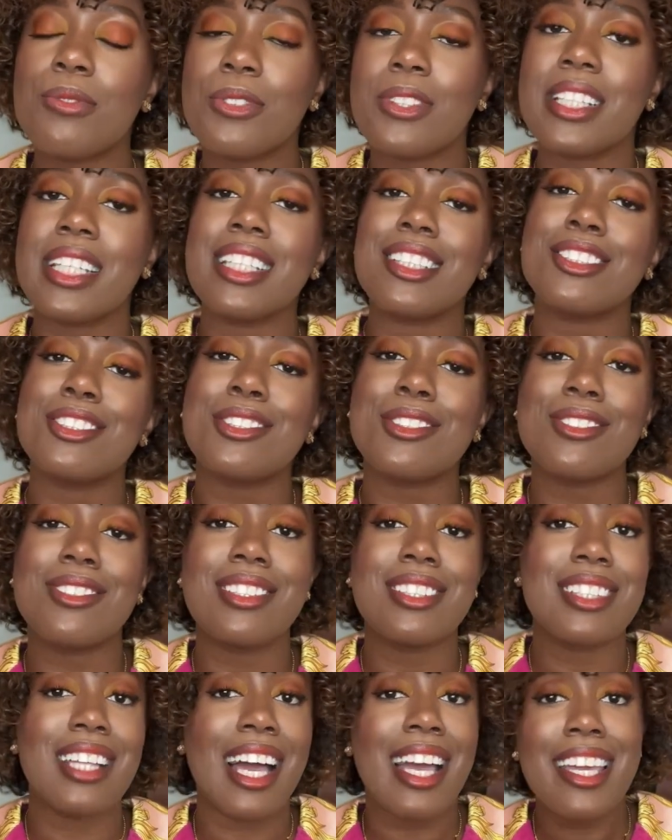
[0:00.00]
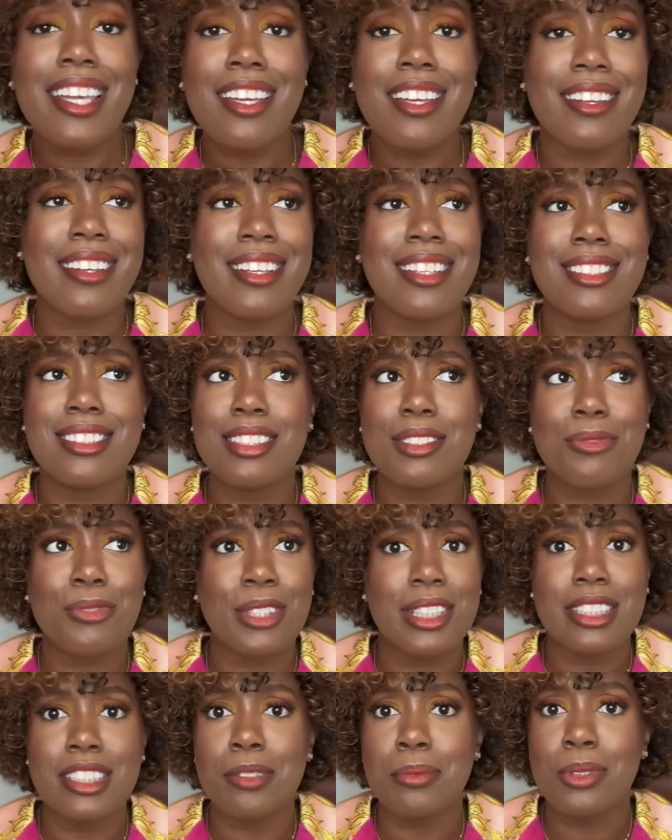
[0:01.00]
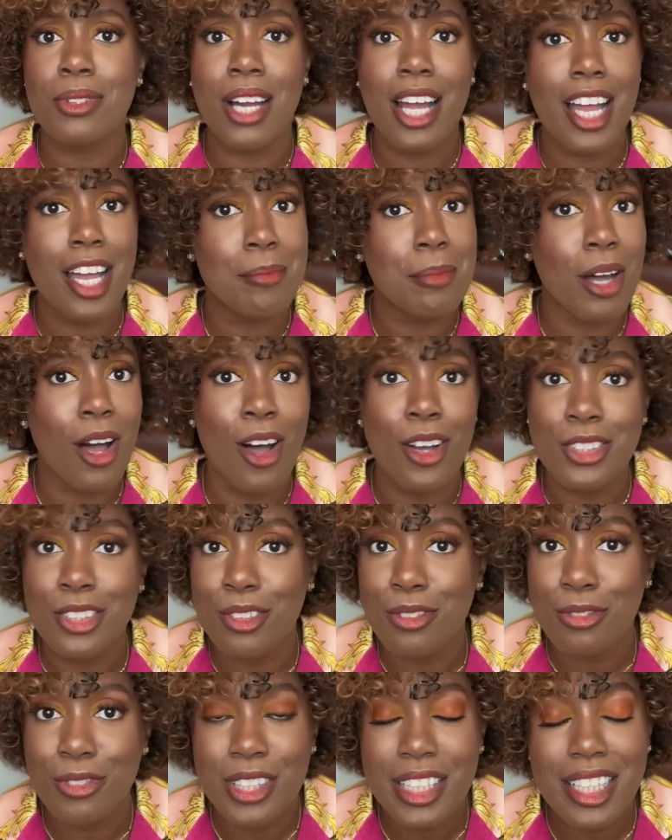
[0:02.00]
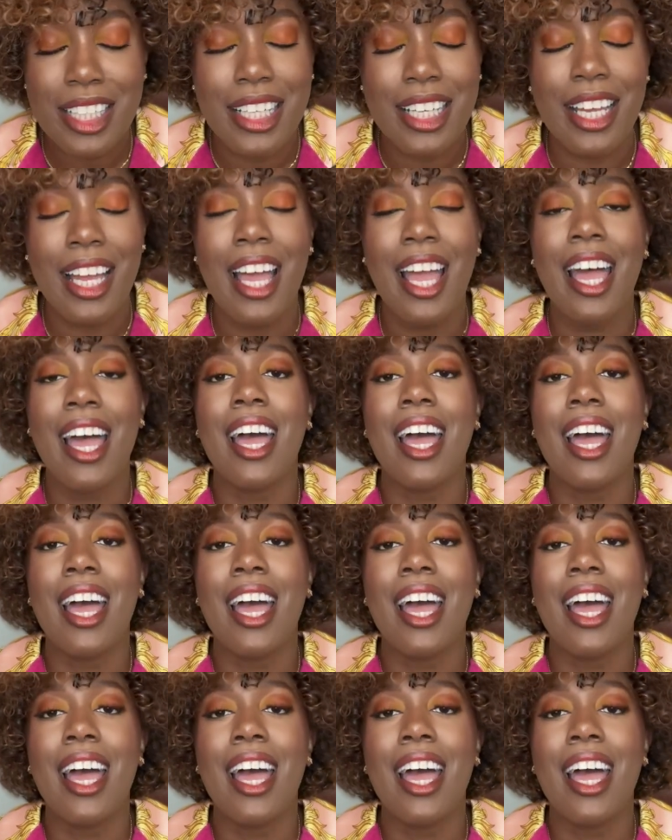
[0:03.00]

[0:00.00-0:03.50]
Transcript: forget to like, because it's free, subscribe, also free,